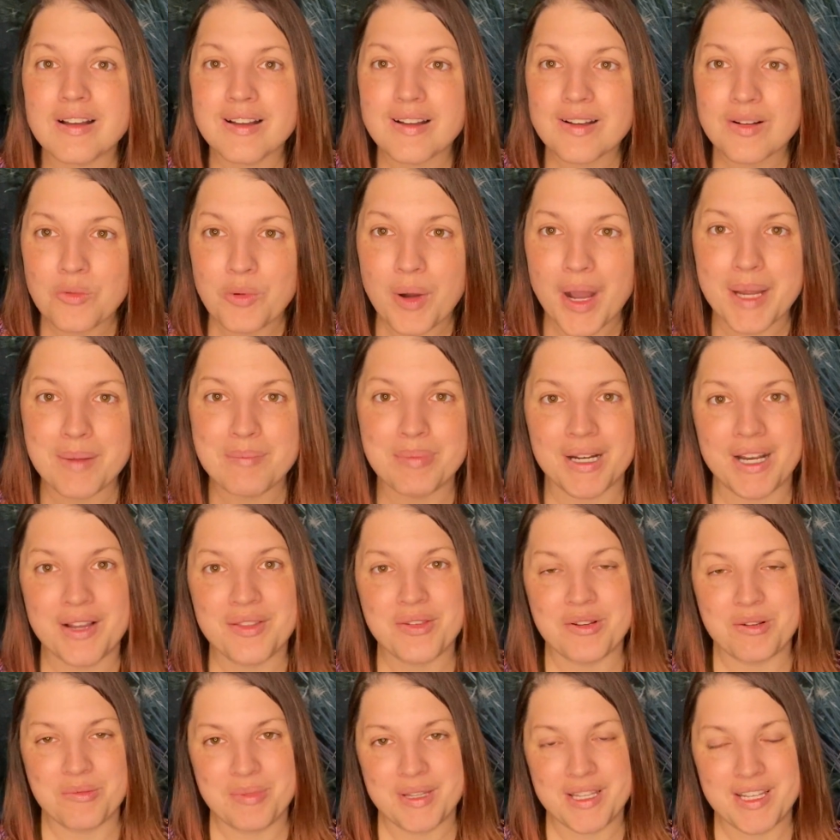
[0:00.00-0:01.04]
Why
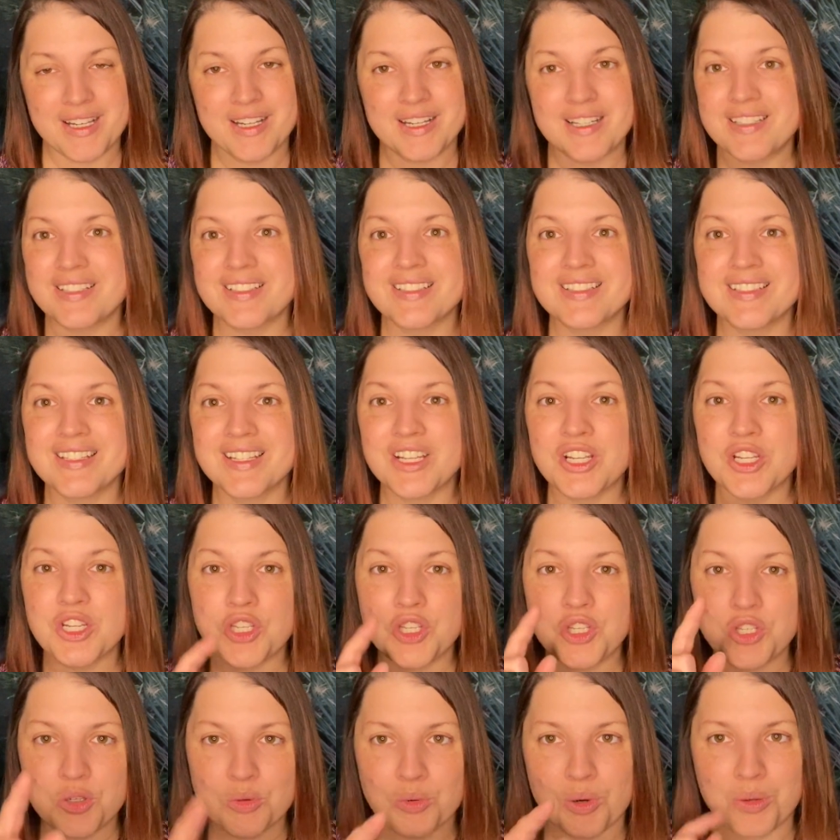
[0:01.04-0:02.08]
bother? Because
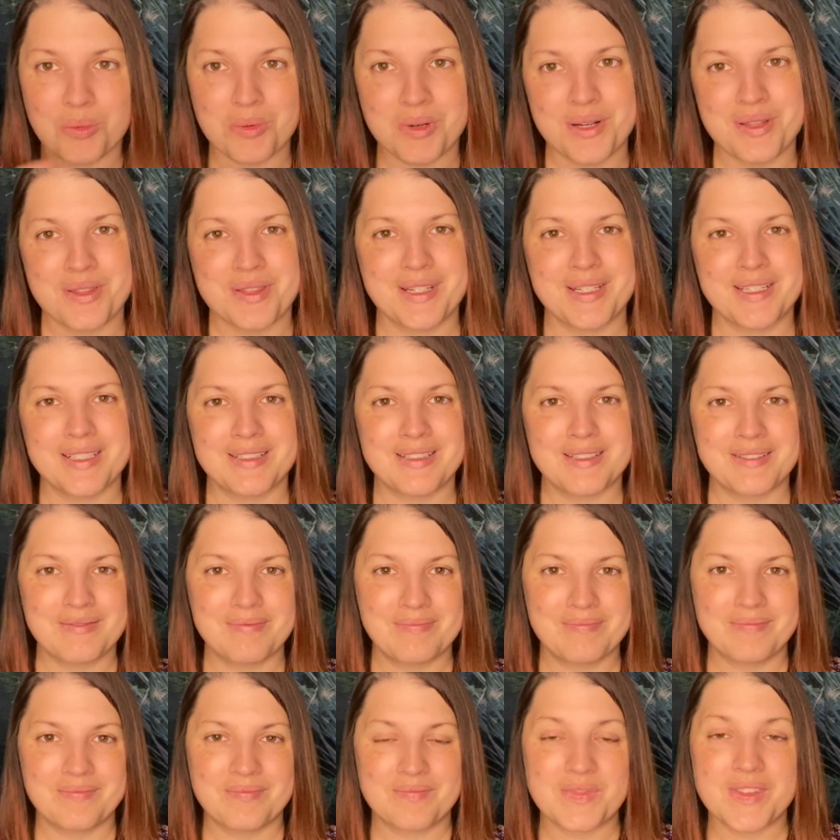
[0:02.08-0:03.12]
you are worth it.
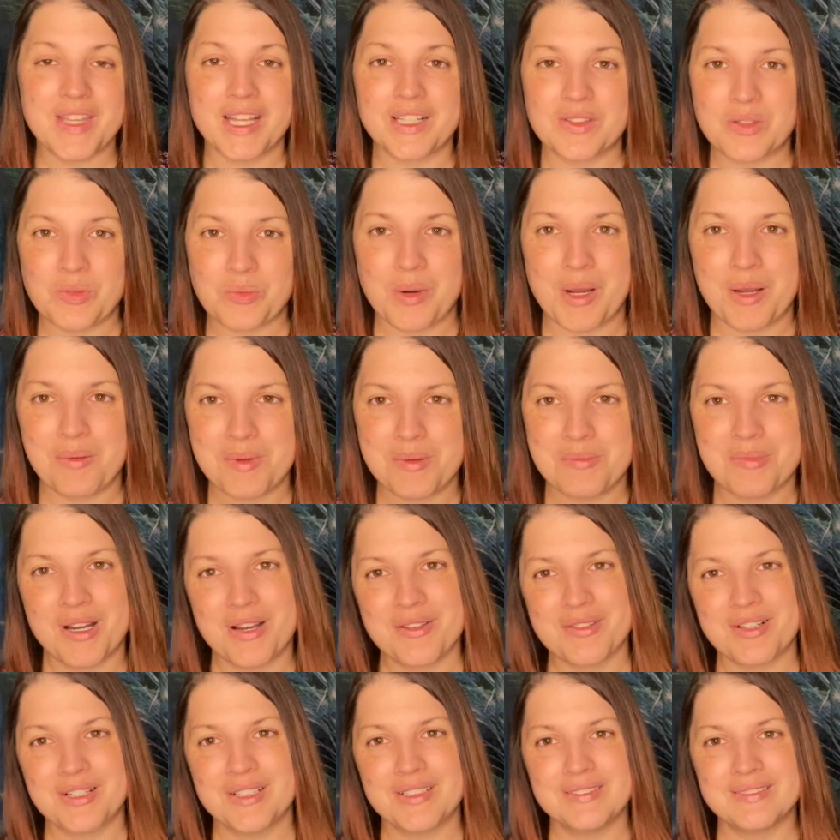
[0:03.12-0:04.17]
That's why we
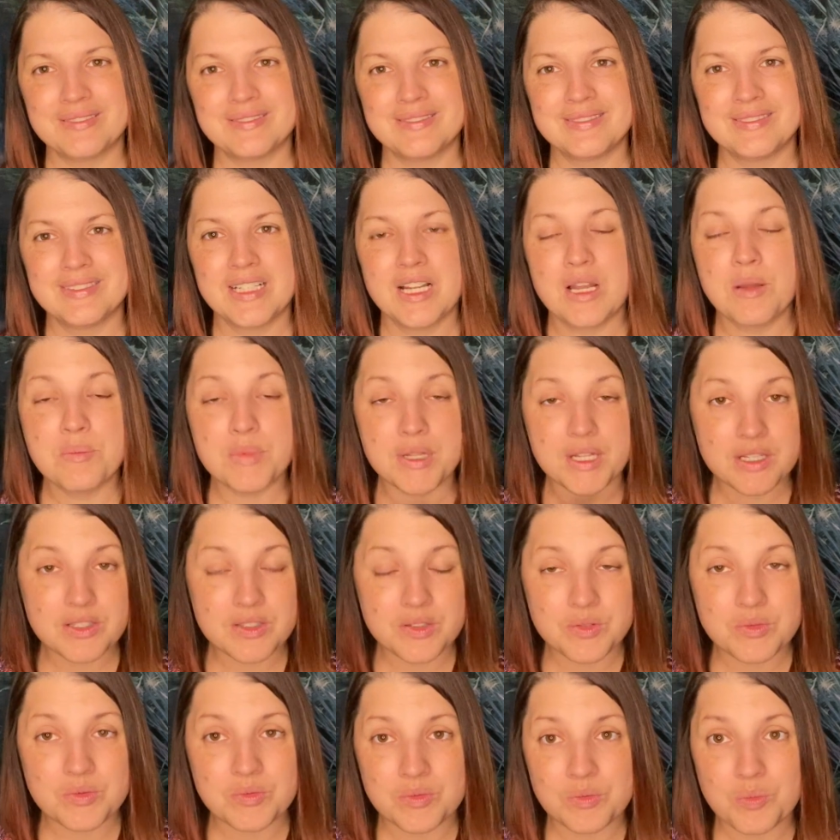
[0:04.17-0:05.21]
bother. Because
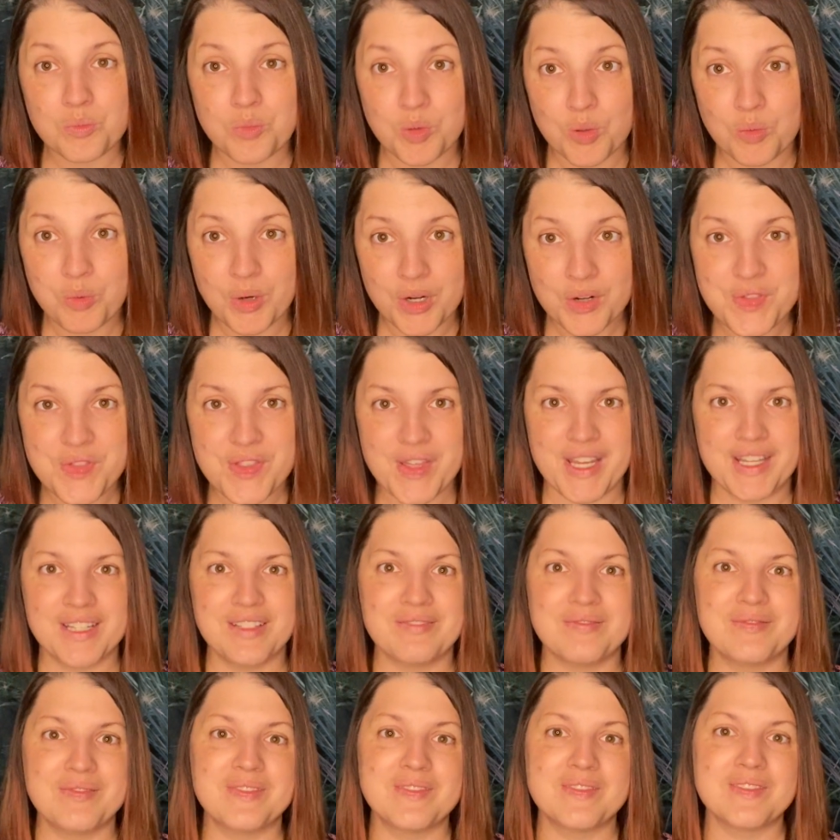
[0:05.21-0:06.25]
we're worth it.
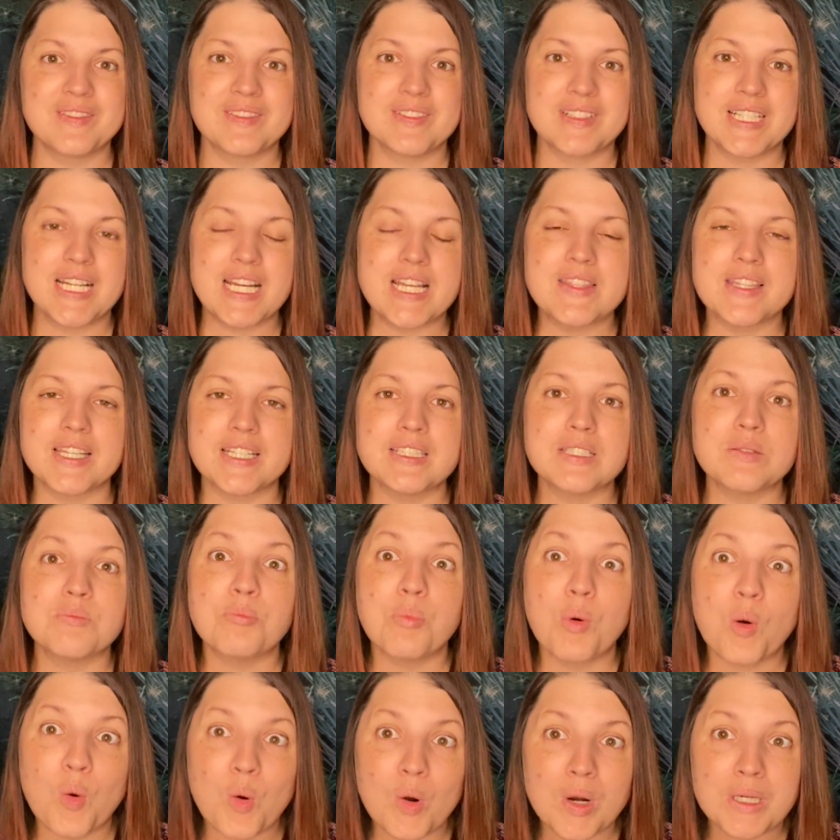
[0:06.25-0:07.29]
And that's
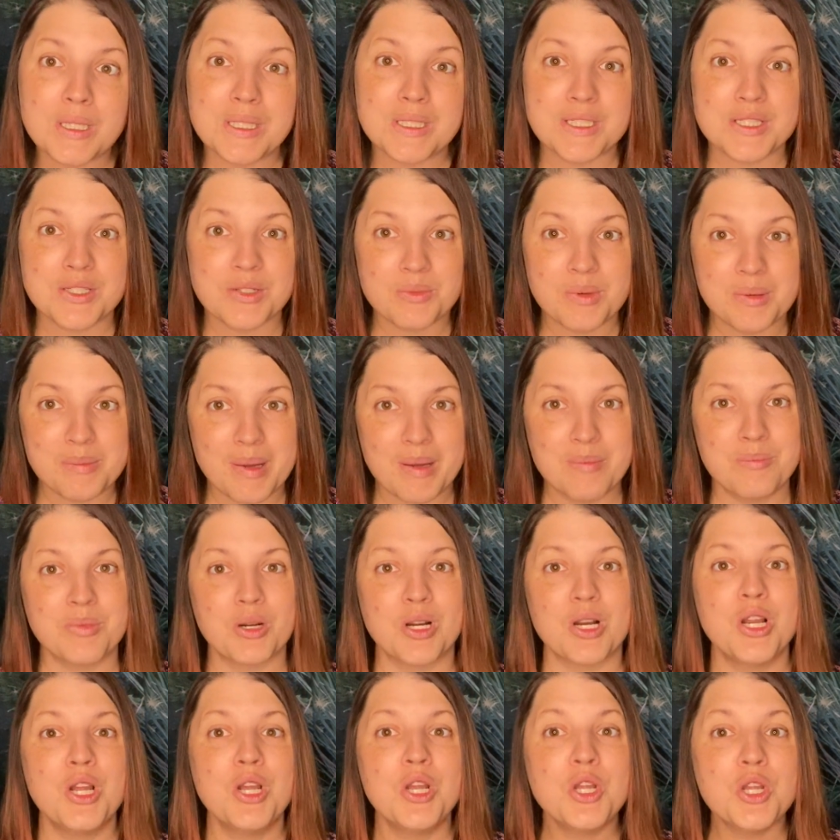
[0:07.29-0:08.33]
important to
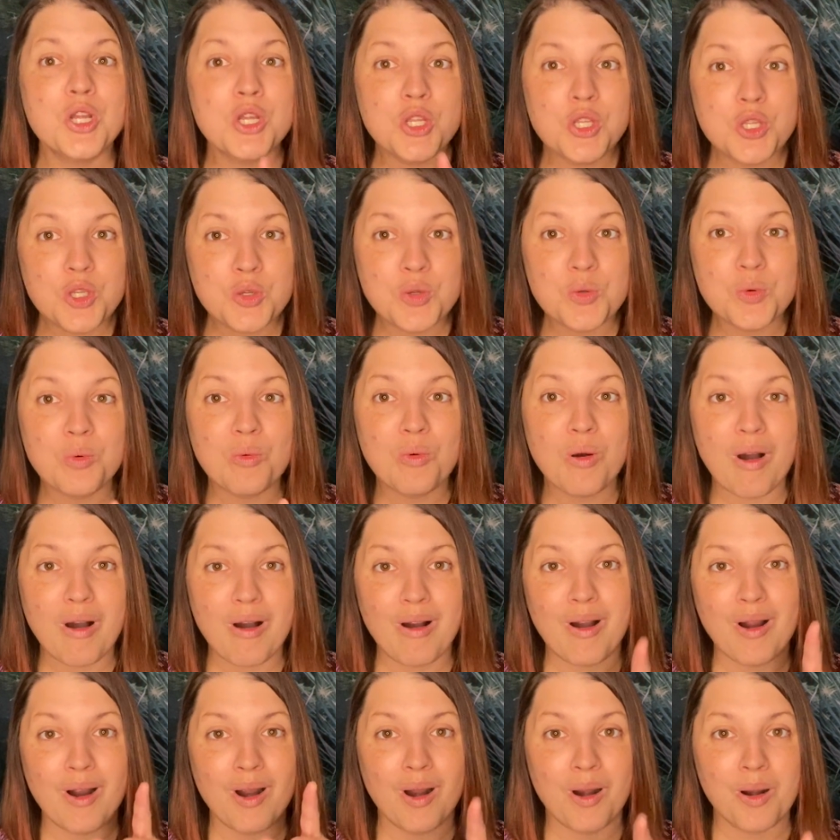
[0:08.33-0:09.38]
remember. You
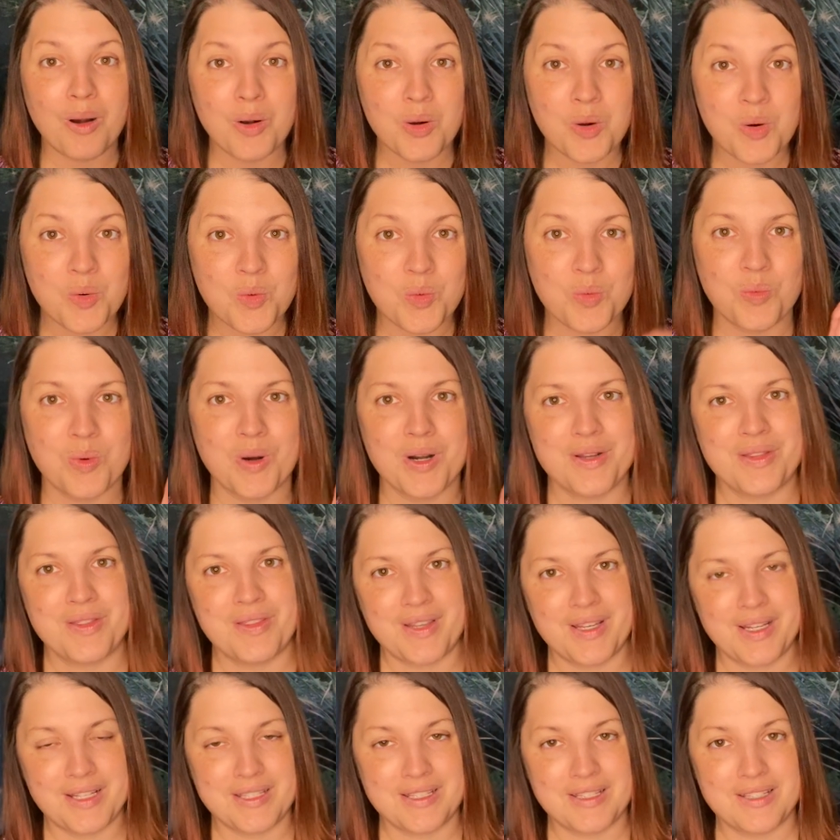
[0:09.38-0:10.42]
are worth
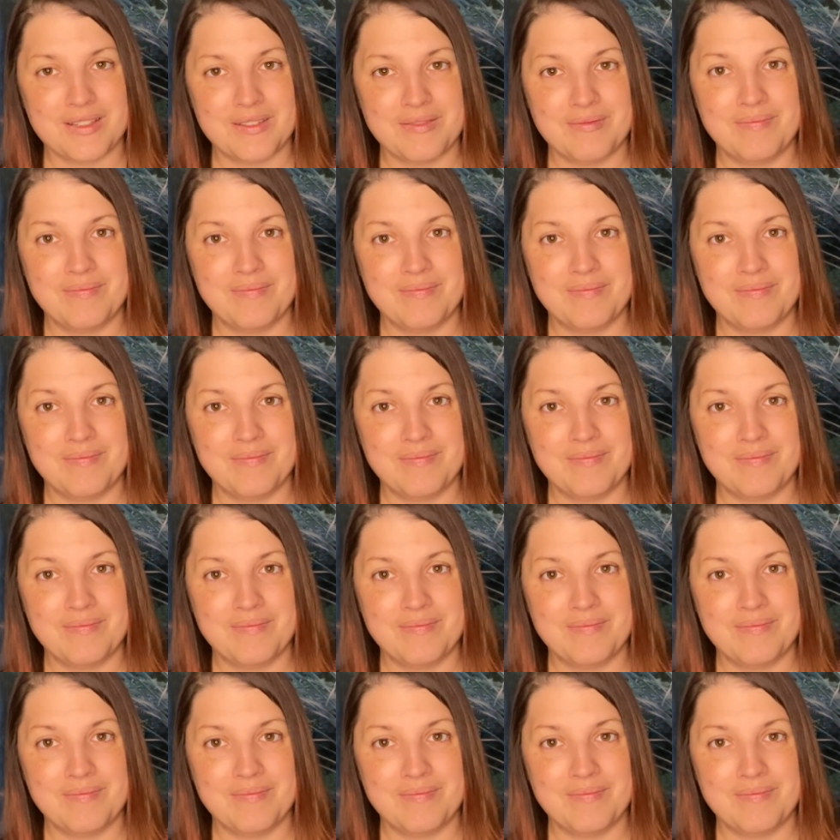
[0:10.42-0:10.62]
it.